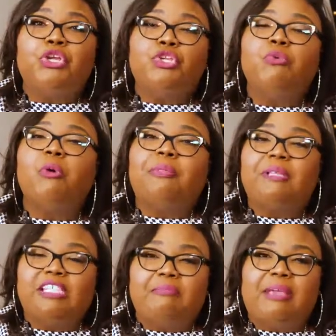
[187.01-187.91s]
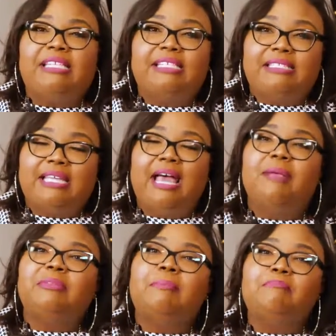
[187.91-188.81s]
You want the space and
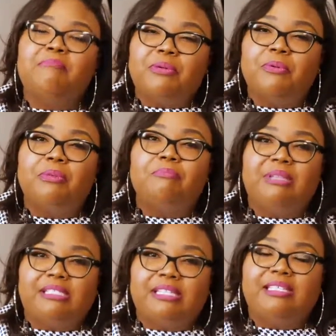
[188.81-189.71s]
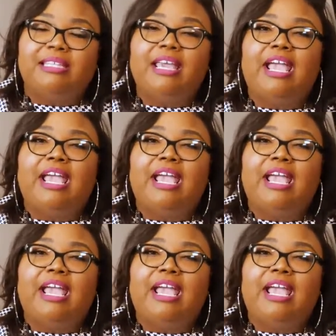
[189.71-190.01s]
time to build the business,